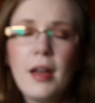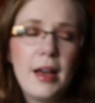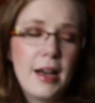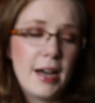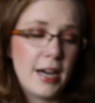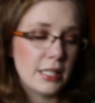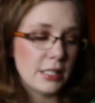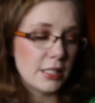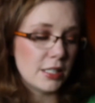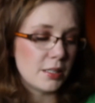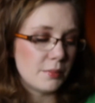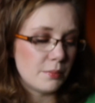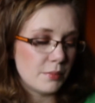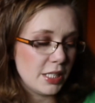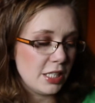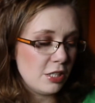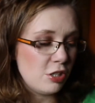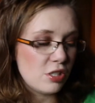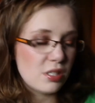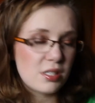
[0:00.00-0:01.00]
And
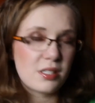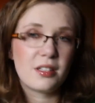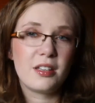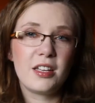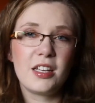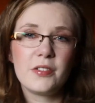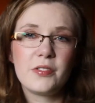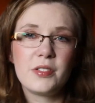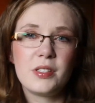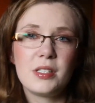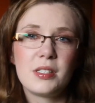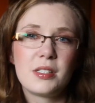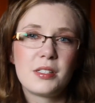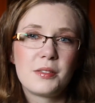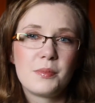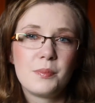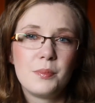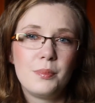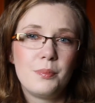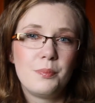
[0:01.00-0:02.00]
it just gives
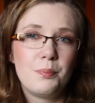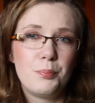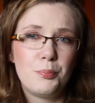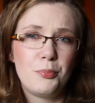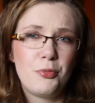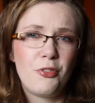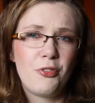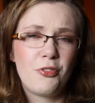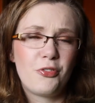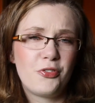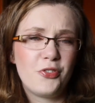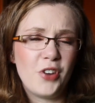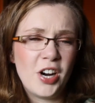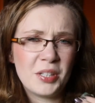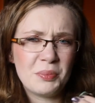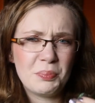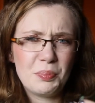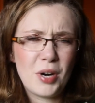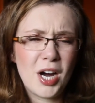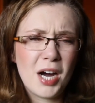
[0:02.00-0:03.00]
this
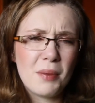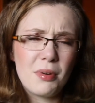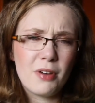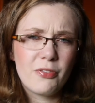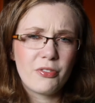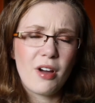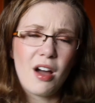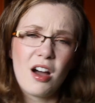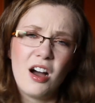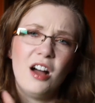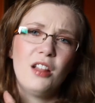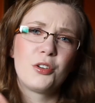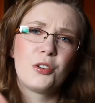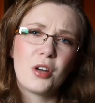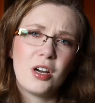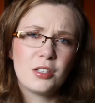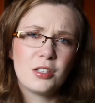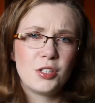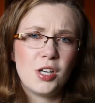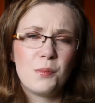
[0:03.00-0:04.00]
fun pop of color
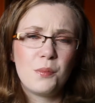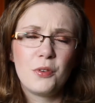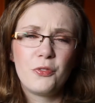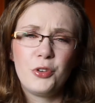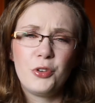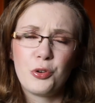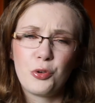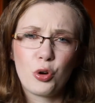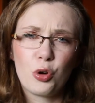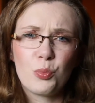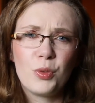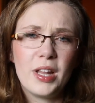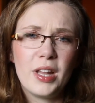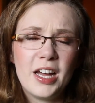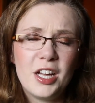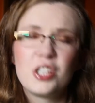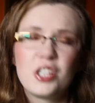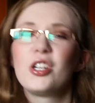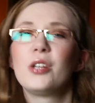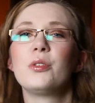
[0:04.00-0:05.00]
on top of your normal
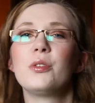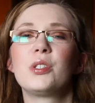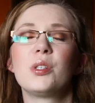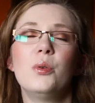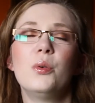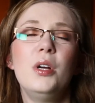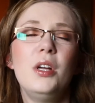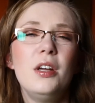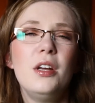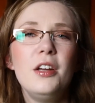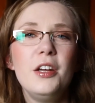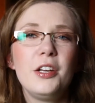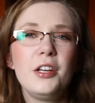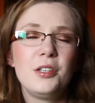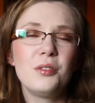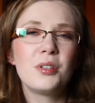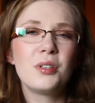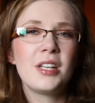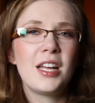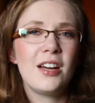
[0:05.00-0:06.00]
eyeshadow. So
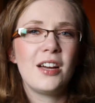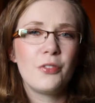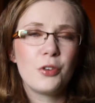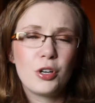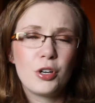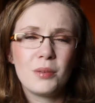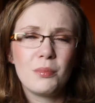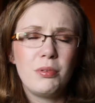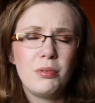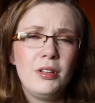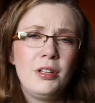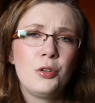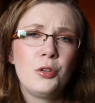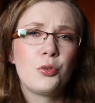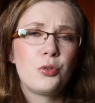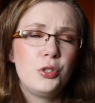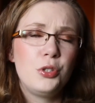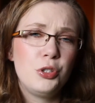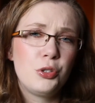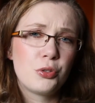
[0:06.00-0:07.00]
you can have a completely
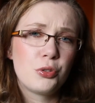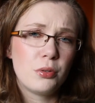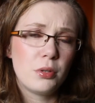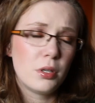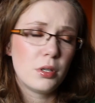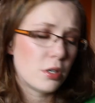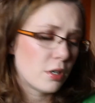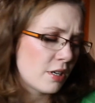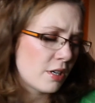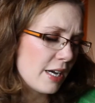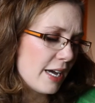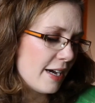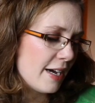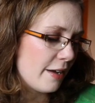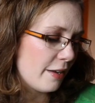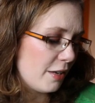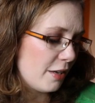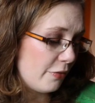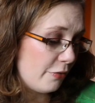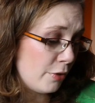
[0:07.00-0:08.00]
neutral look,
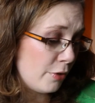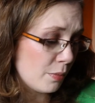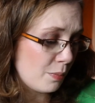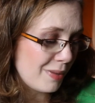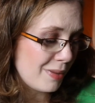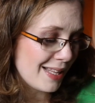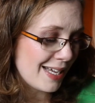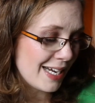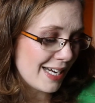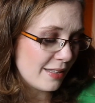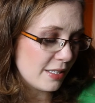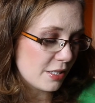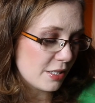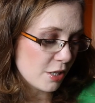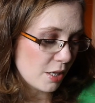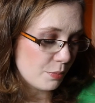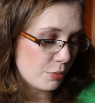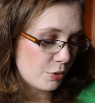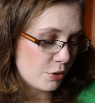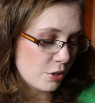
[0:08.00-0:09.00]
and if you apply this
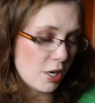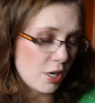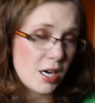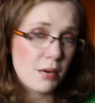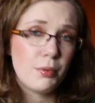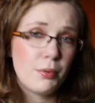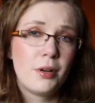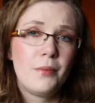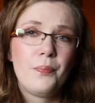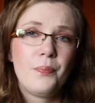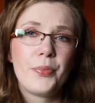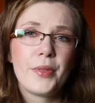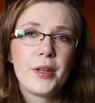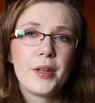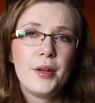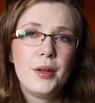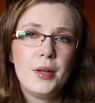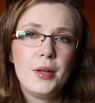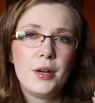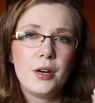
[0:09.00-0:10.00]
up top,
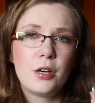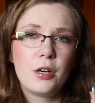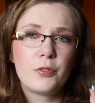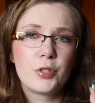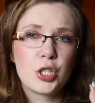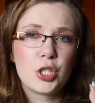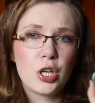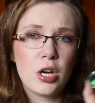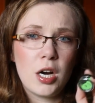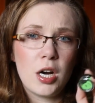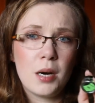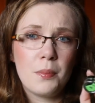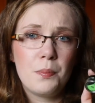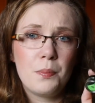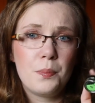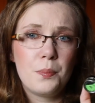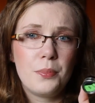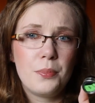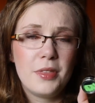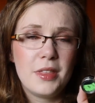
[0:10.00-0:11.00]
over top,
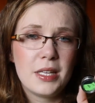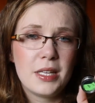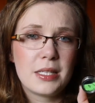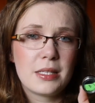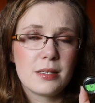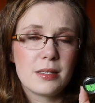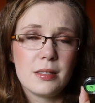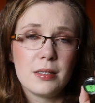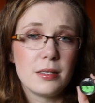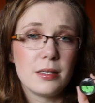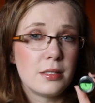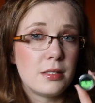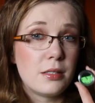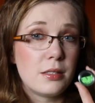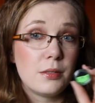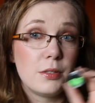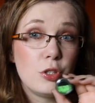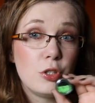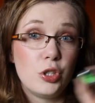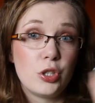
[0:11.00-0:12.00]
this is
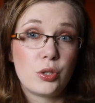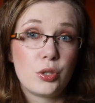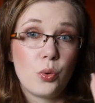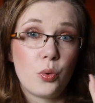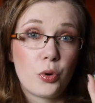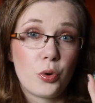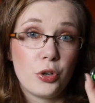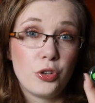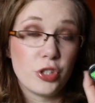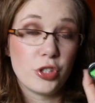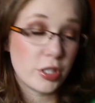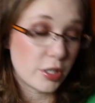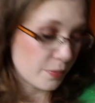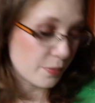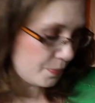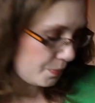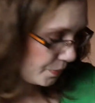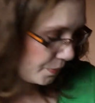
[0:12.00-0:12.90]
just gorgeous.